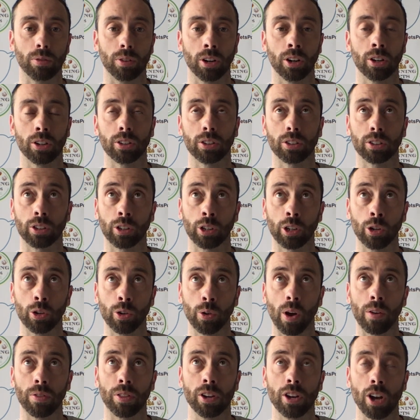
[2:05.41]

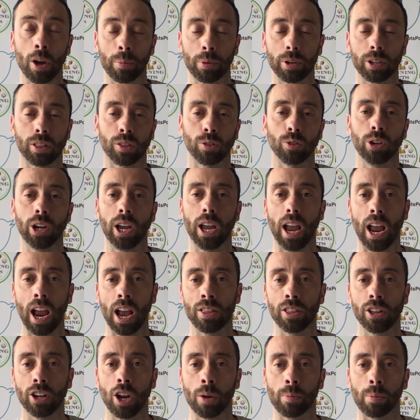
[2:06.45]
number three
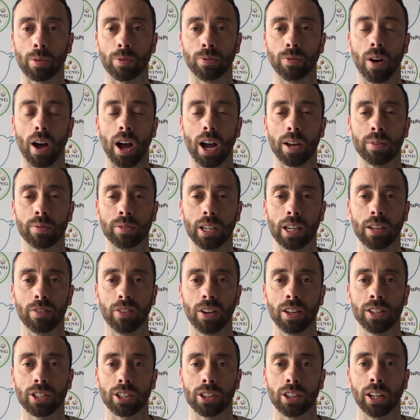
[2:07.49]
and the number five
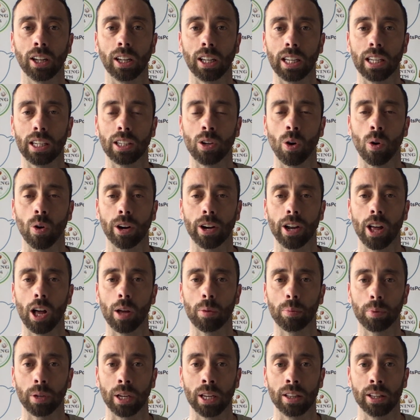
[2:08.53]
defense in the league going
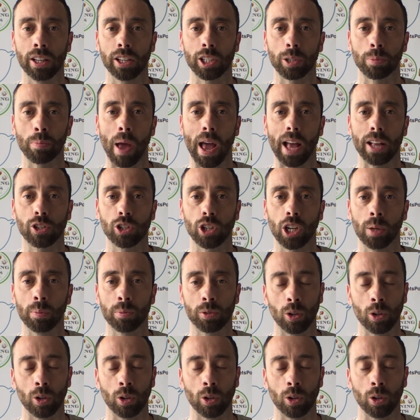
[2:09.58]
up in this matchup.